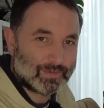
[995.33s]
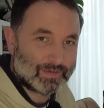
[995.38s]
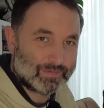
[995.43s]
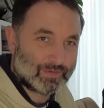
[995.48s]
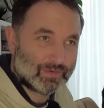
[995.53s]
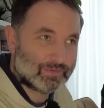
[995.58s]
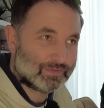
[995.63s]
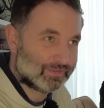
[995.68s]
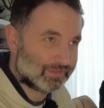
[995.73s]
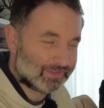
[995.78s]
with
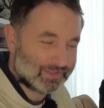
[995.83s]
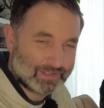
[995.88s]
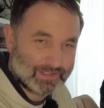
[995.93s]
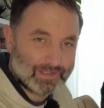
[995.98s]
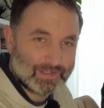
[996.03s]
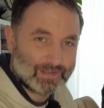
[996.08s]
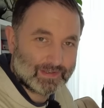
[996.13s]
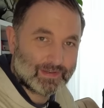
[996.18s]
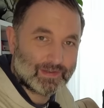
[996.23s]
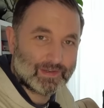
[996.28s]
those
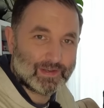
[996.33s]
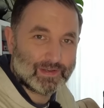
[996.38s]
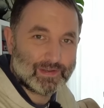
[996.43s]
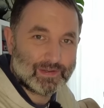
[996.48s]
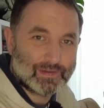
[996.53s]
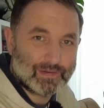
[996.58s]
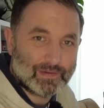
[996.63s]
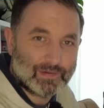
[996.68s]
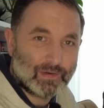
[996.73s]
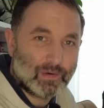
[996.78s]

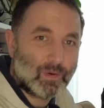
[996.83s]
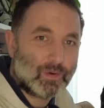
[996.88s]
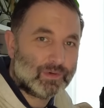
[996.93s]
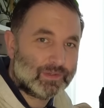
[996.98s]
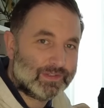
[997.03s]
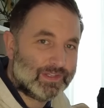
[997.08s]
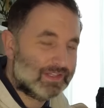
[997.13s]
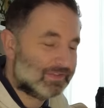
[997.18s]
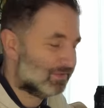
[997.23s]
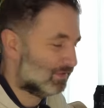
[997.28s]

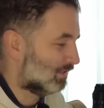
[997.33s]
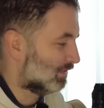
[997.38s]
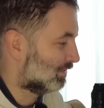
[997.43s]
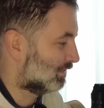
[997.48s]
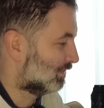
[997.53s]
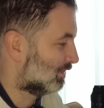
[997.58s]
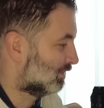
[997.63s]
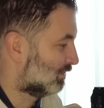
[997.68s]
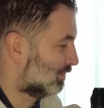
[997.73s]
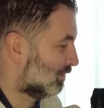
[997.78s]
long
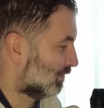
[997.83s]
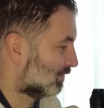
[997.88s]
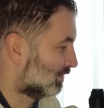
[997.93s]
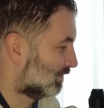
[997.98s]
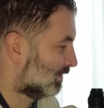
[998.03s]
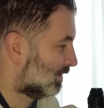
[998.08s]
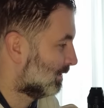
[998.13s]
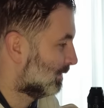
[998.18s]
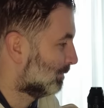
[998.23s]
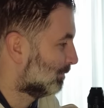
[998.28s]
distance shots.